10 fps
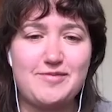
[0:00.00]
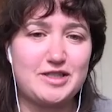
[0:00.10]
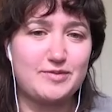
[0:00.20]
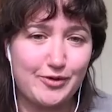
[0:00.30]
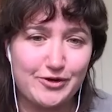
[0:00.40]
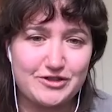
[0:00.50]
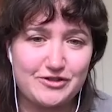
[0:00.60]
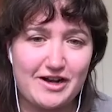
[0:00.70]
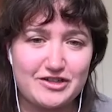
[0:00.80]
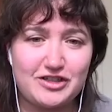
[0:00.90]
spores are
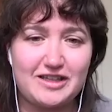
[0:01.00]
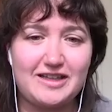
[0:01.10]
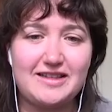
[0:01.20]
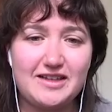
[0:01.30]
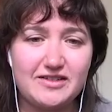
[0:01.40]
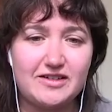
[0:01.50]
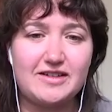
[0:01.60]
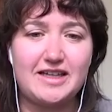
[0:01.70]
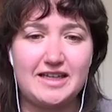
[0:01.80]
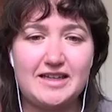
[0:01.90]
actually legal
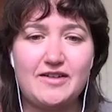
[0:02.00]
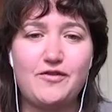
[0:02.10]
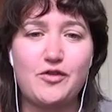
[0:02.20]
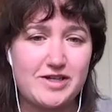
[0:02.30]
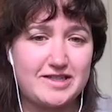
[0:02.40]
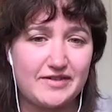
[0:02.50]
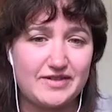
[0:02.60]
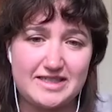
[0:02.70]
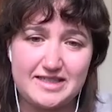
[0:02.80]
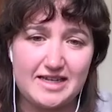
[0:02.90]
in 47
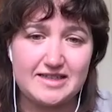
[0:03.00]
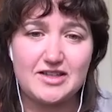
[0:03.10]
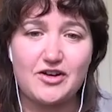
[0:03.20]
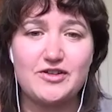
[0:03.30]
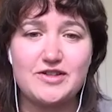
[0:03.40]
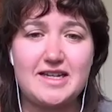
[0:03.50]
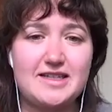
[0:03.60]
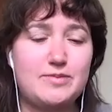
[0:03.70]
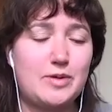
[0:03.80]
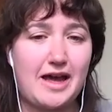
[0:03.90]
states, all
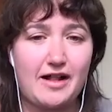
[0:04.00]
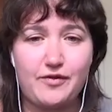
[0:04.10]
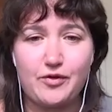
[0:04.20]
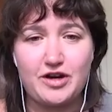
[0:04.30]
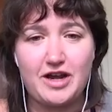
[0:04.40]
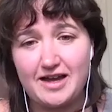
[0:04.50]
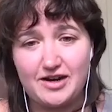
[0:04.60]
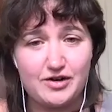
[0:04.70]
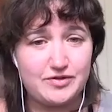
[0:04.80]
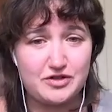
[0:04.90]
states but California,
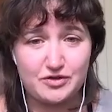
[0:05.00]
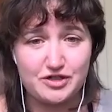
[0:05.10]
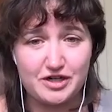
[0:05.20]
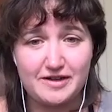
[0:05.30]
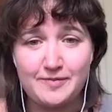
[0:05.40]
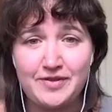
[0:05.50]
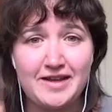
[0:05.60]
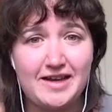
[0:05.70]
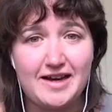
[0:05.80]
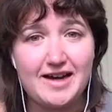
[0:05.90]
Idaho, and Georgia.
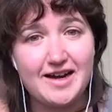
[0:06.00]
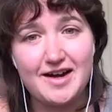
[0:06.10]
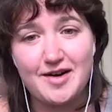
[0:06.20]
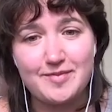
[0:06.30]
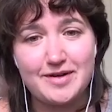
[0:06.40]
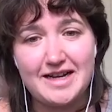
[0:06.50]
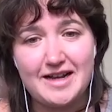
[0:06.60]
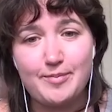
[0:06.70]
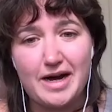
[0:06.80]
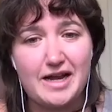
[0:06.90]
Um,
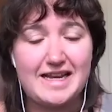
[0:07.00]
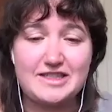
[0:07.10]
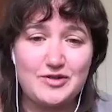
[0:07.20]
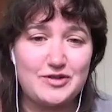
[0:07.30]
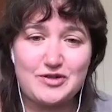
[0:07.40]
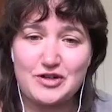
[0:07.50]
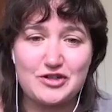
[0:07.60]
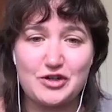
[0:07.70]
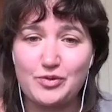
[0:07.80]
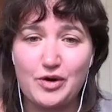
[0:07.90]
but as soon as you start to
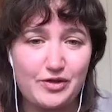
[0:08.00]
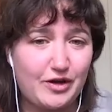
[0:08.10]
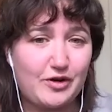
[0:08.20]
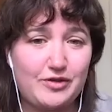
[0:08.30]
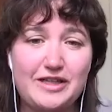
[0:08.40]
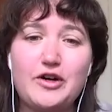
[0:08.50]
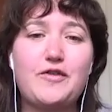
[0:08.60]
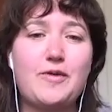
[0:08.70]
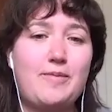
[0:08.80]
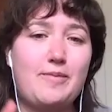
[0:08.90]
grow they're legal
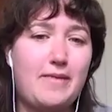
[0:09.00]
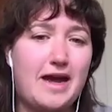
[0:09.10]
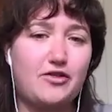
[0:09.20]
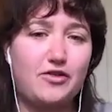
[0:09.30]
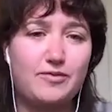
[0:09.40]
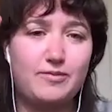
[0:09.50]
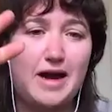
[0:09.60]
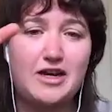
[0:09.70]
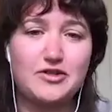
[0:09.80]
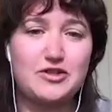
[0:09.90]
for micro,
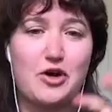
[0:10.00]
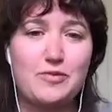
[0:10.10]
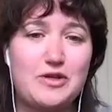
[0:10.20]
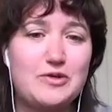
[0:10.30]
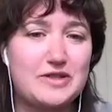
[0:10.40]
microscope use